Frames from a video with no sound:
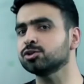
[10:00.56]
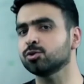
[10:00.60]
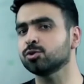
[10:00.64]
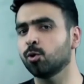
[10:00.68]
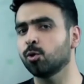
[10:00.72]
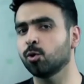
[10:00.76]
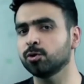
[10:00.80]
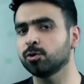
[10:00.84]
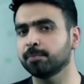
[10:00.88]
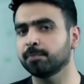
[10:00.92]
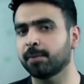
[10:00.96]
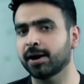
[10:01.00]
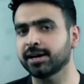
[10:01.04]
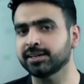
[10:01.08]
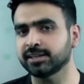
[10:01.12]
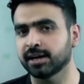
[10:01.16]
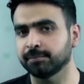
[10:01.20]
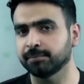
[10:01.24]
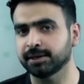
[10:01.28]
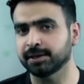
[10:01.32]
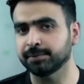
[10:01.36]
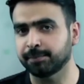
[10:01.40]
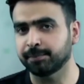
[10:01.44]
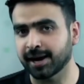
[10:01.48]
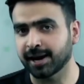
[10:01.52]
owned by
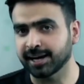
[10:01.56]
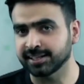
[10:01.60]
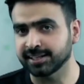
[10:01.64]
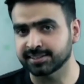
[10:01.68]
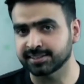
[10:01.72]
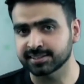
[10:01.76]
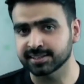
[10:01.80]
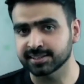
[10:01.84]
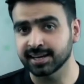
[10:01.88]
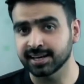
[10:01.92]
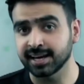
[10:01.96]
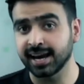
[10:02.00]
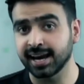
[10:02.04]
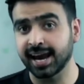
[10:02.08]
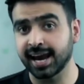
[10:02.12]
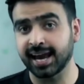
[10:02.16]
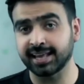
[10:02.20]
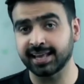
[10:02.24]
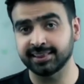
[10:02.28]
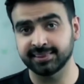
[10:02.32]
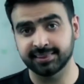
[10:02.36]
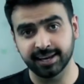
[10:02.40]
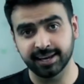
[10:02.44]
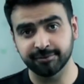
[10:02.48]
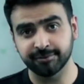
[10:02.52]
Yummy Bites,
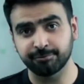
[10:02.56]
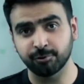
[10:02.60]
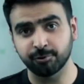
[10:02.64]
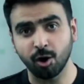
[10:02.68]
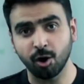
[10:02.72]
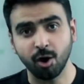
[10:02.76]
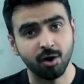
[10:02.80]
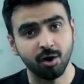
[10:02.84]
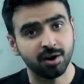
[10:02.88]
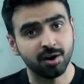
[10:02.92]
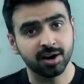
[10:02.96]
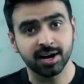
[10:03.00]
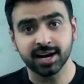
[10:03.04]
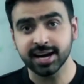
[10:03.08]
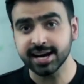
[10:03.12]
and therefore